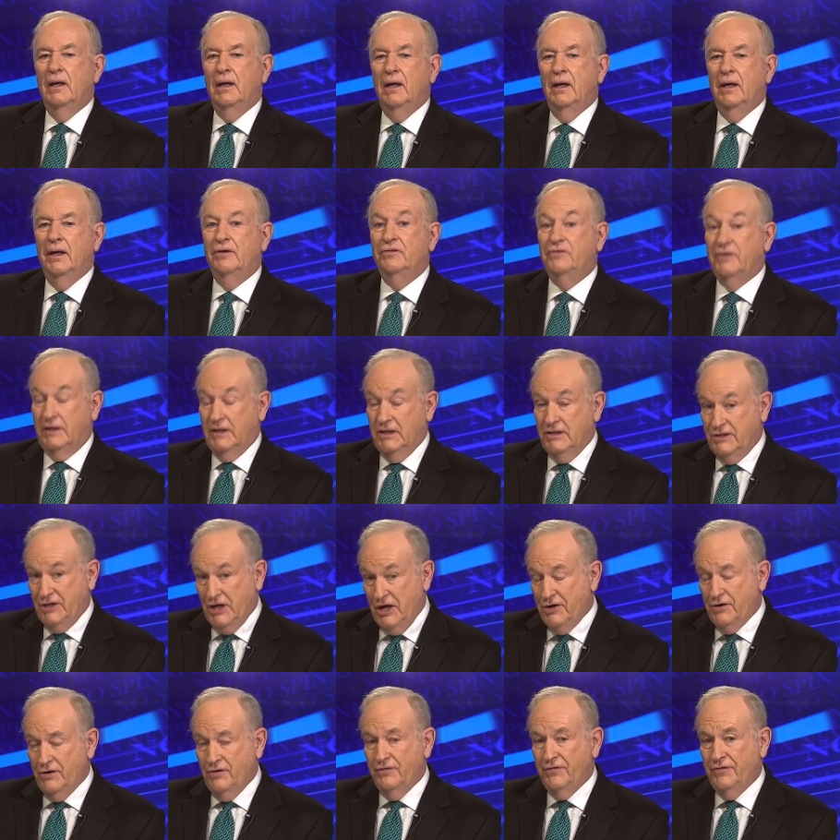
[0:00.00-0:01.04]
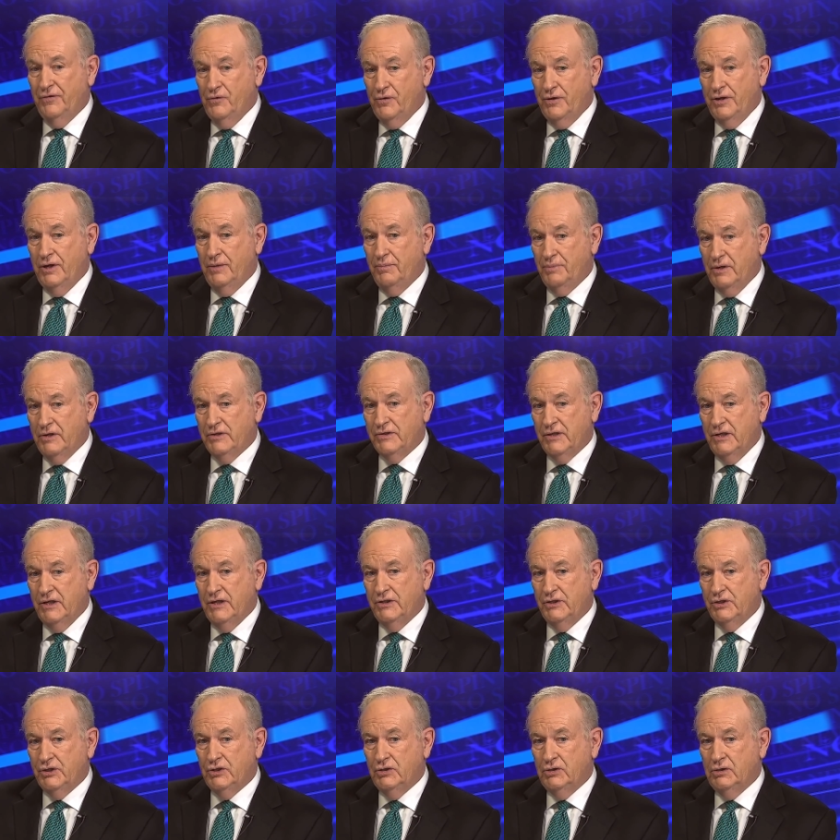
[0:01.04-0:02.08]
is a contender for the
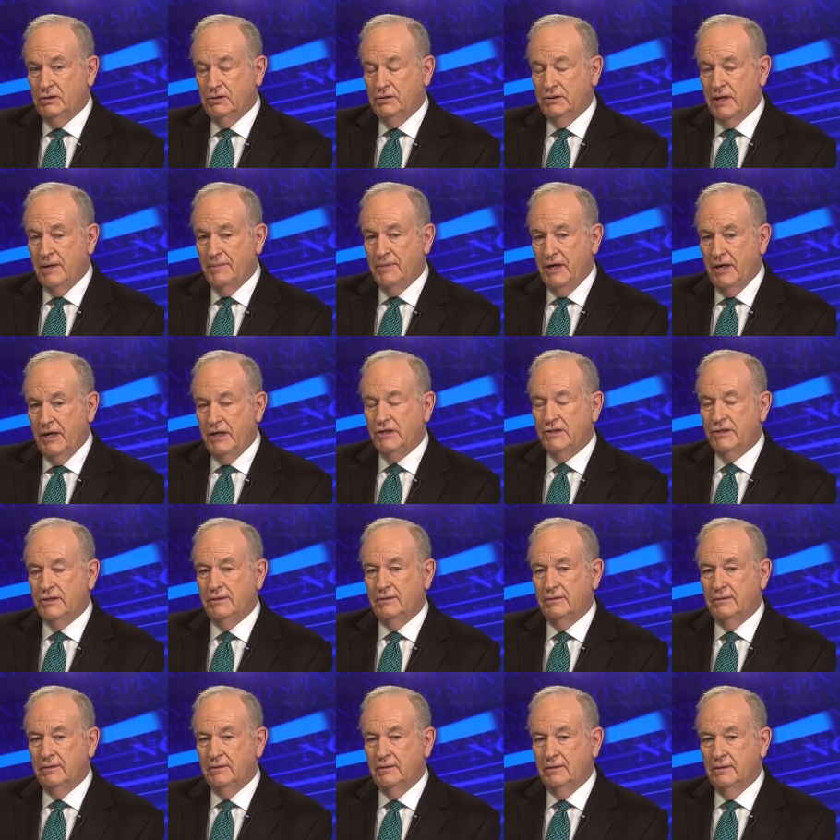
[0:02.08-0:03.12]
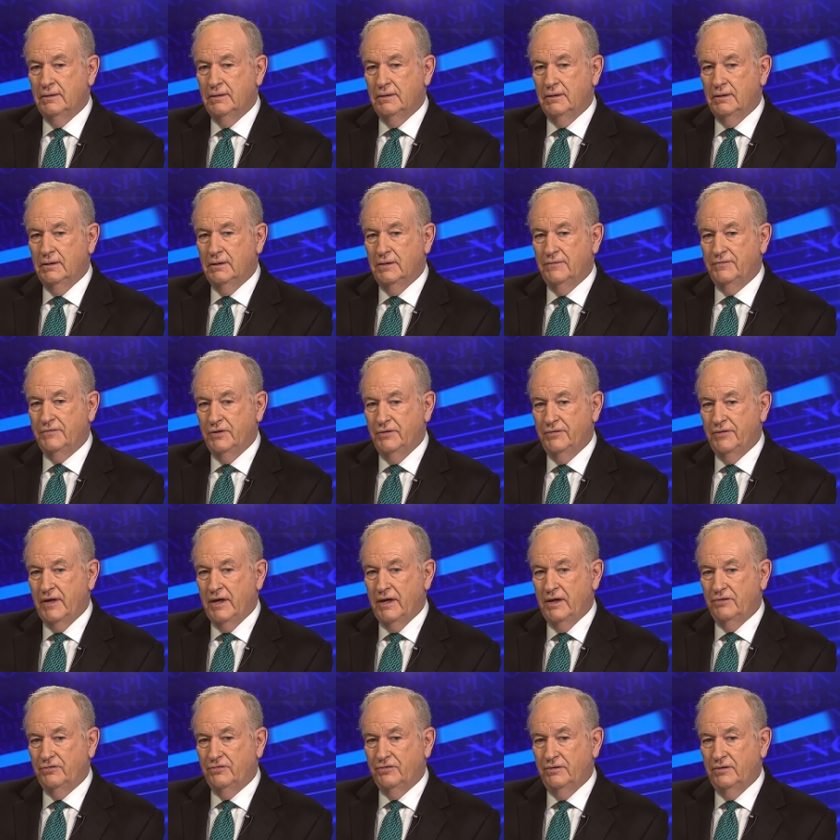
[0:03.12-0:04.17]
presidential nomination of
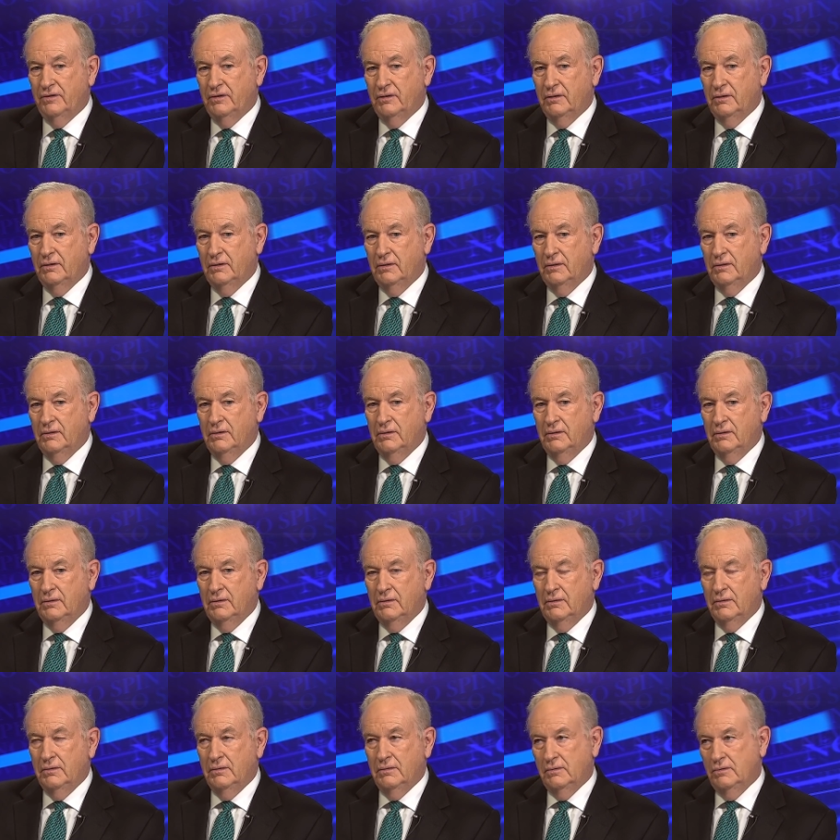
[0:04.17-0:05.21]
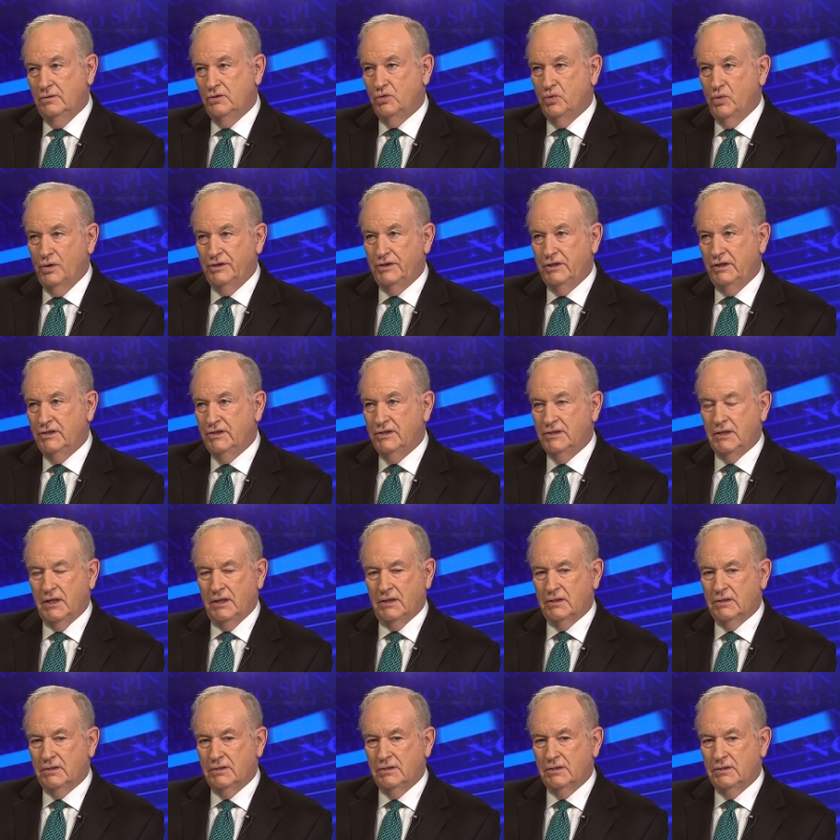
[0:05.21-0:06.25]

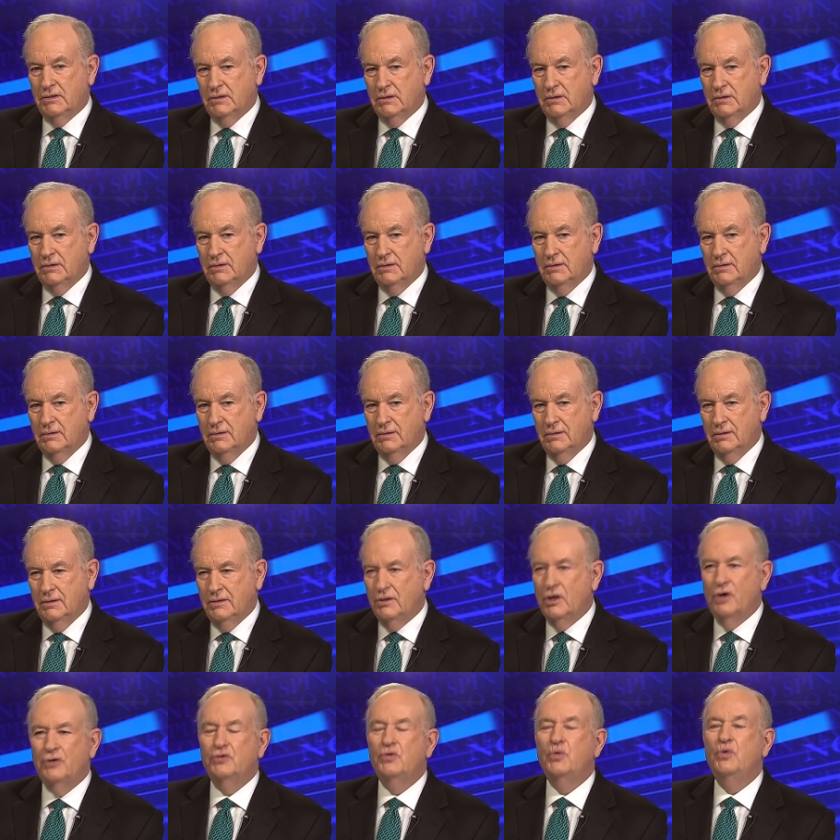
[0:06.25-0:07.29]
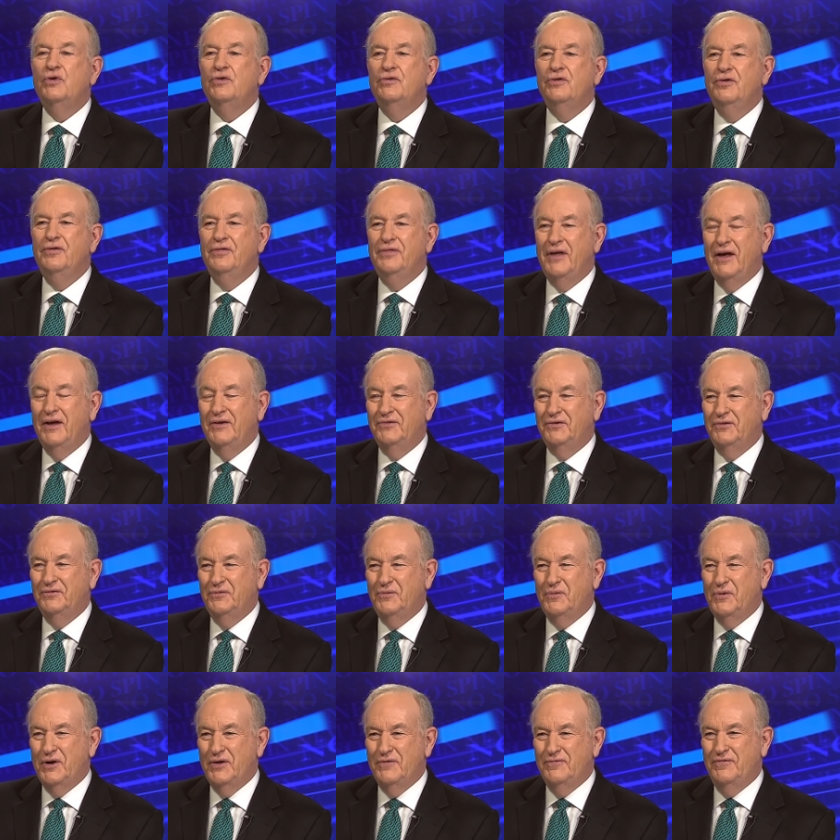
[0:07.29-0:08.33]
2026. All right, no,
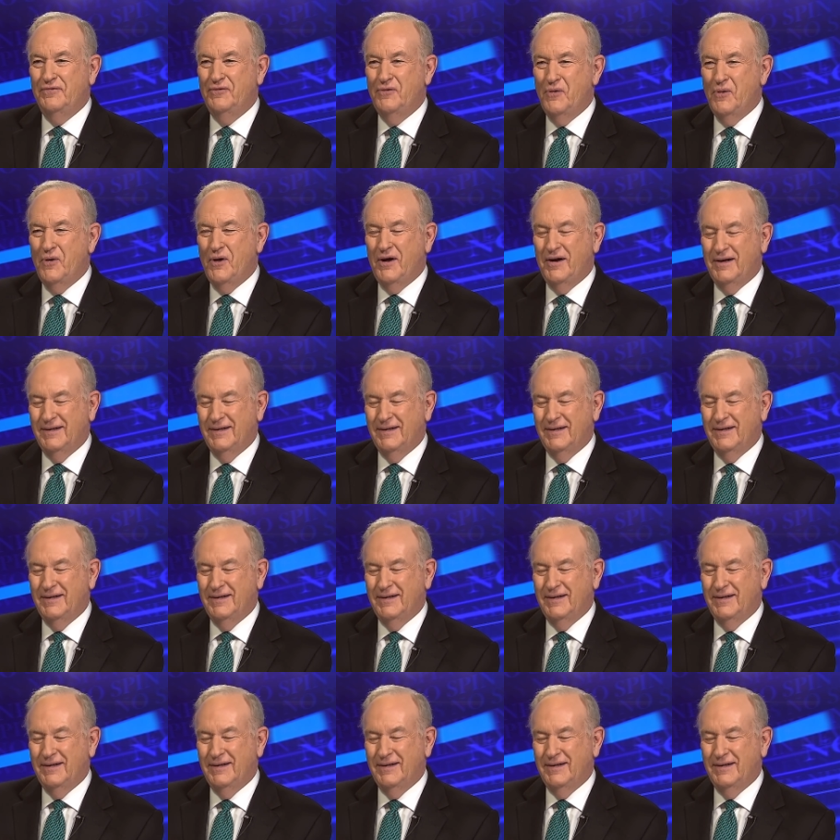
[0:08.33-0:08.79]
2024.